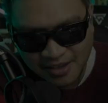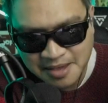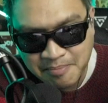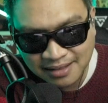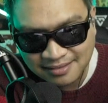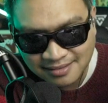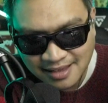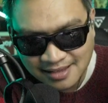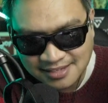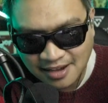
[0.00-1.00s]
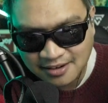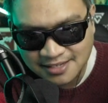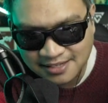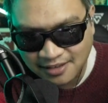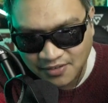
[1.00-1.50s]
He met his younger
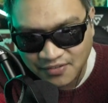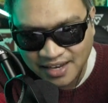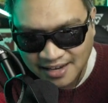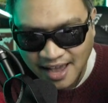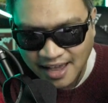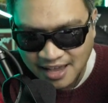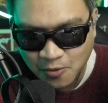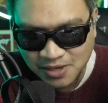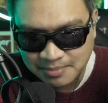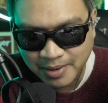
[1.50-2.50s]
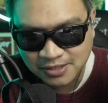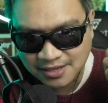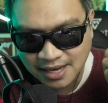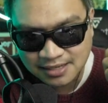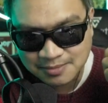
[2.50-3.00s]
self on the day he was about to
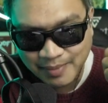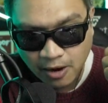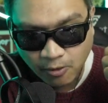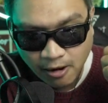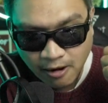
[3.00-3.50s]
get his power.